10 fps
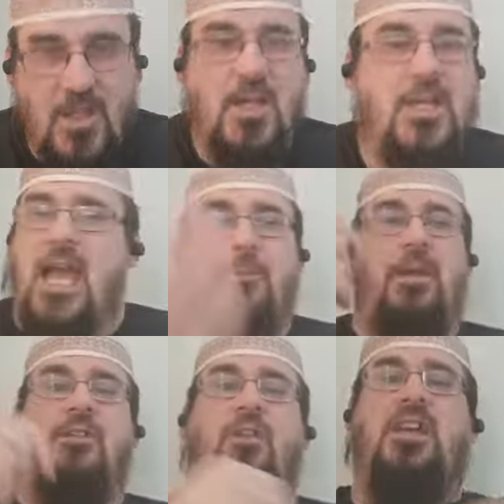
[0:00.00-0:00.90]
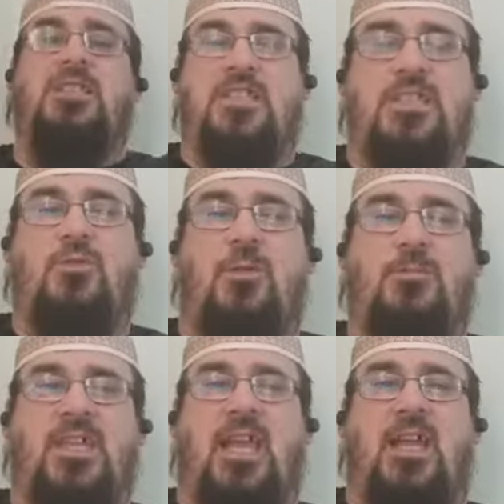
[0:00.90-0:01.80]
Yeah, men advisors, this is what
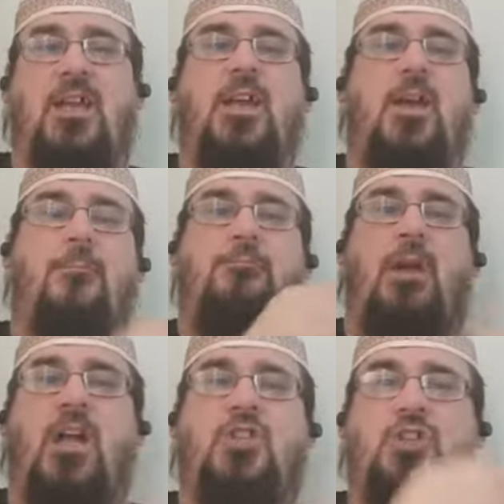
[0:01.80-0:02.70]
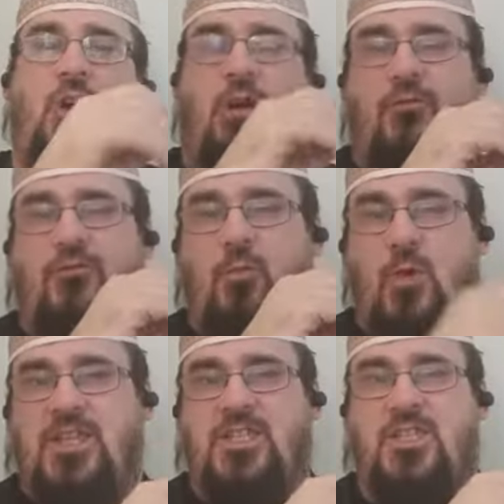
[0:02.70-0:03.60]
I'm saying much of
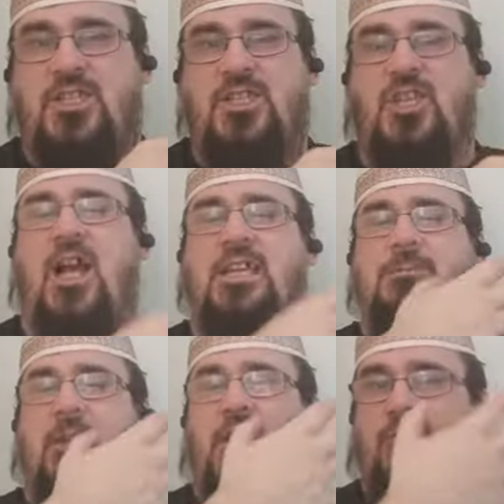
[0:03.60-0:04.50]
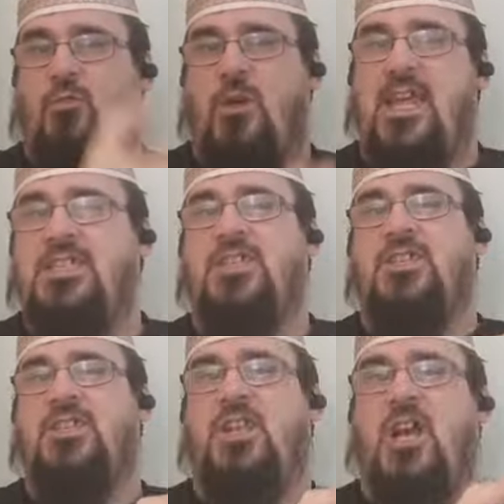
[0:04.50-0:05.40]
Western society, much of Eastern
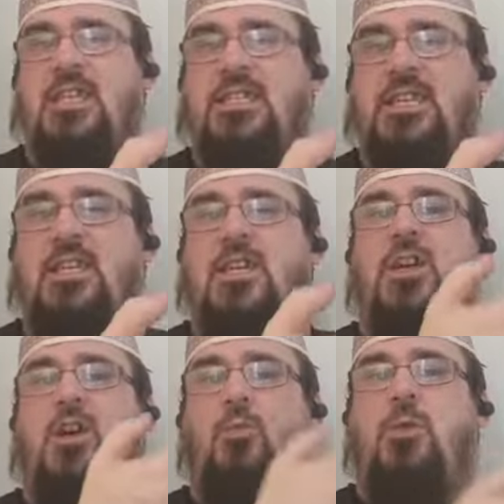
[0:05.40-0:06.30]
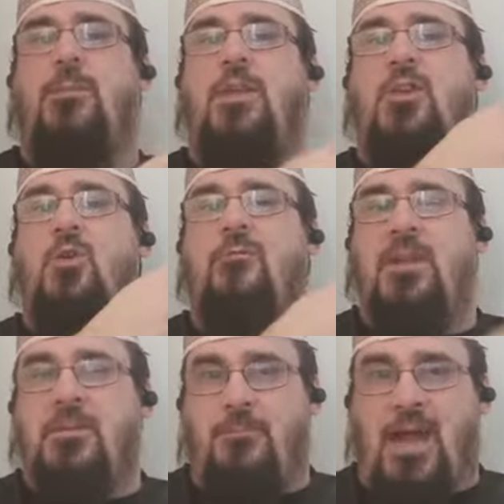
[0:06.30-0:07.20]
society, women who have
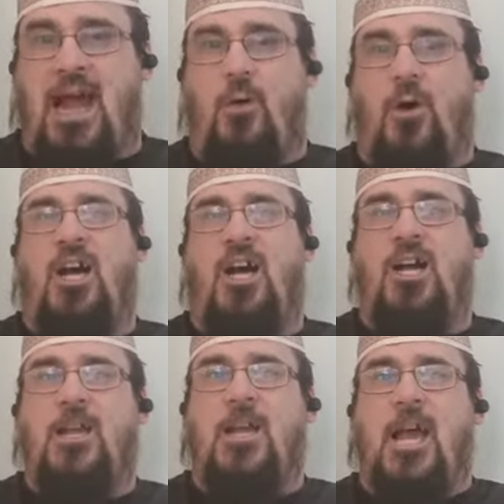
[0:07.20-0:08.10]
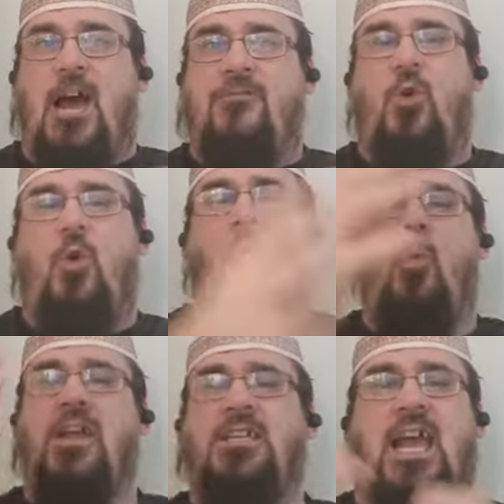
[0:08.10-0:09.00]
been in power have
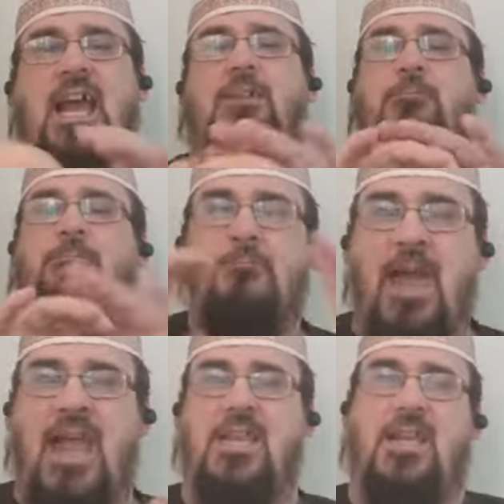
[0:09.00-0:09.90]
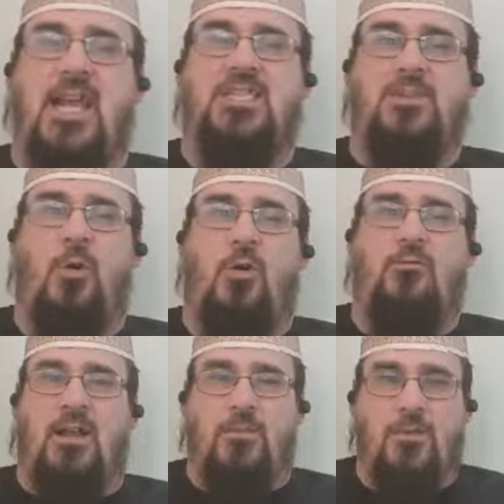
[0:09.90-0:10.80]
always had men as support
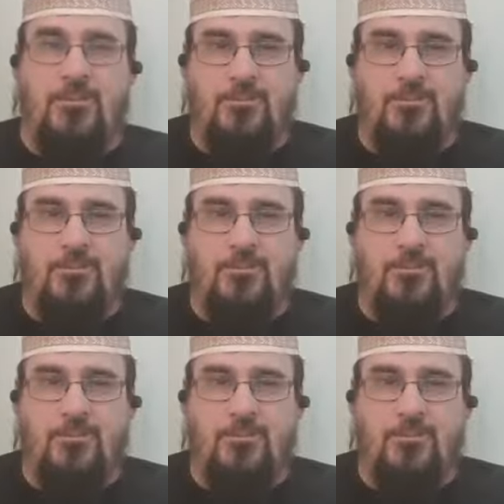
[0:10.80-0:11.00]
around them.